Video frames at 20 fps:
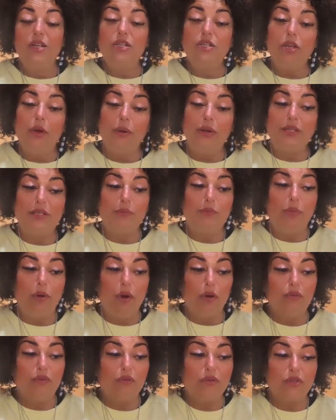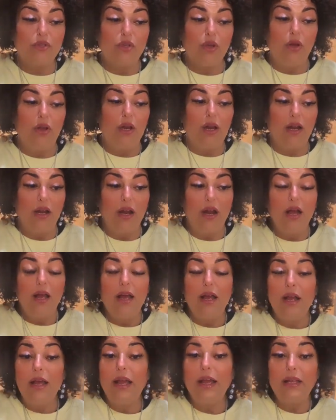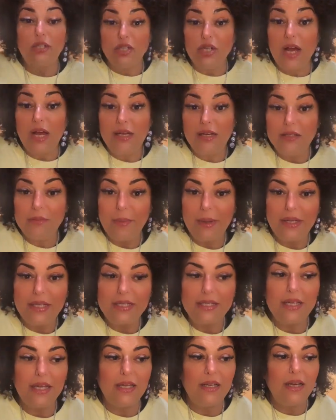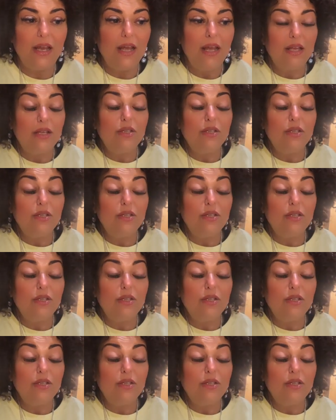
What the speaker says: So it's both solar in Chinese medicine.